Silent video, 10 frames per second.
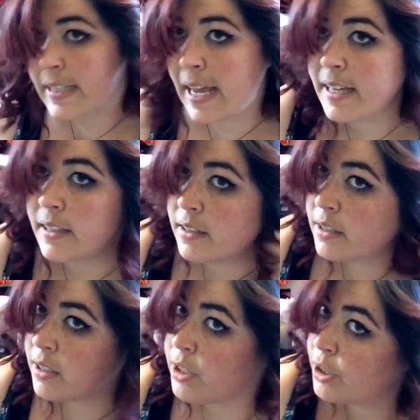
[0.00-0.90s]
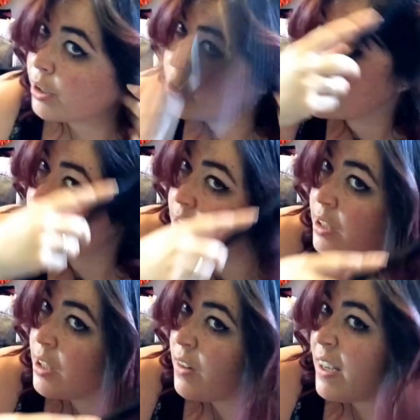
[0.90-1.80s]
set, you're just going
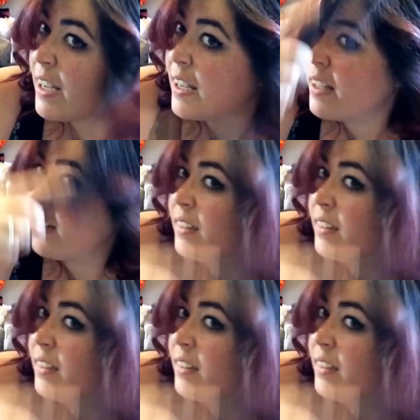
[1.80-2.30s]
to go ahead